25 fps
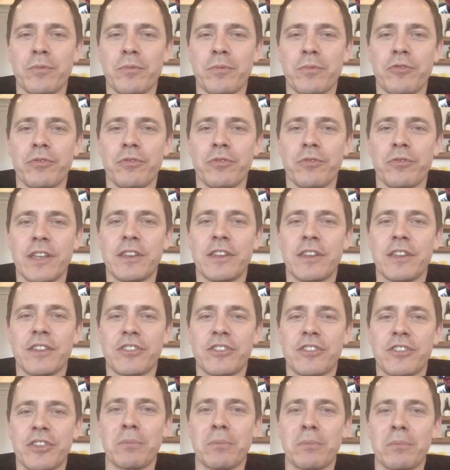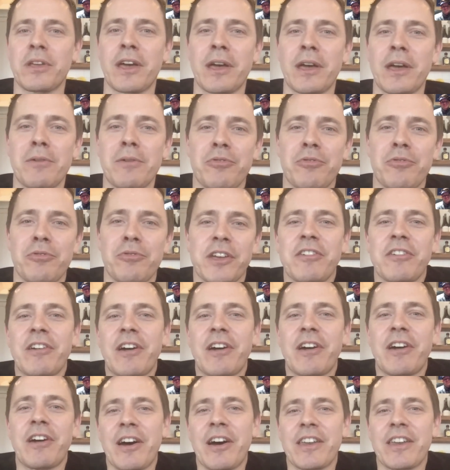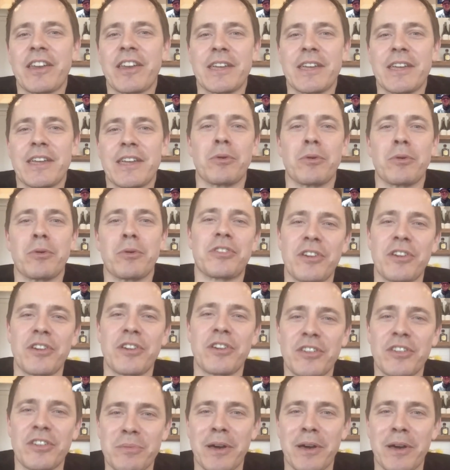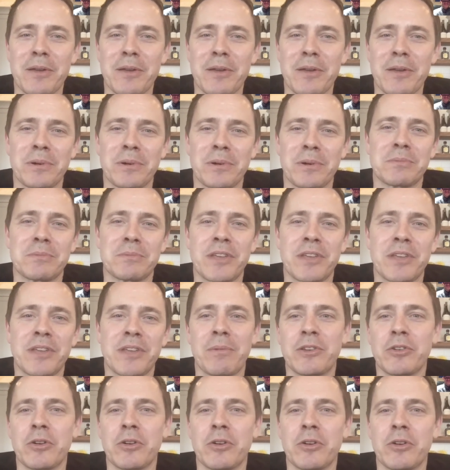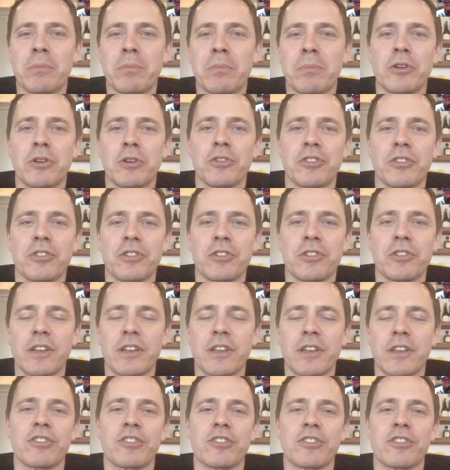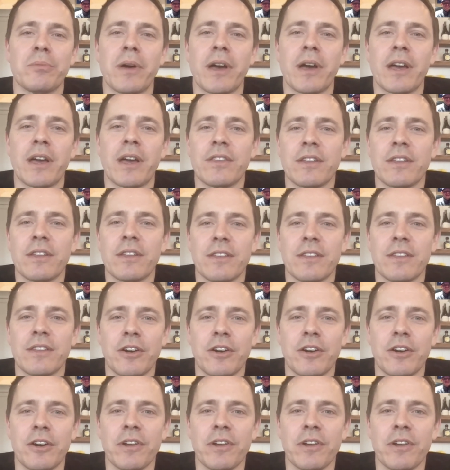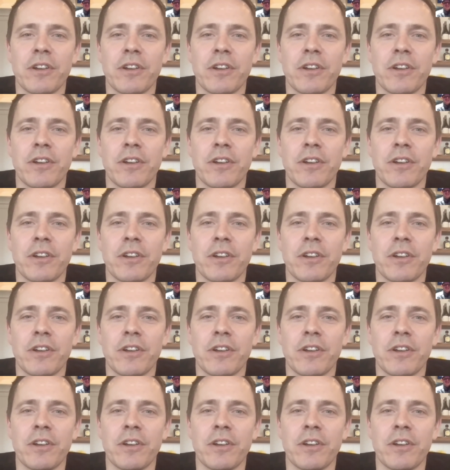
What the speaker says: need to sometime figure out how to get more serious about it and put some time into it. But those are interests of mine that are real.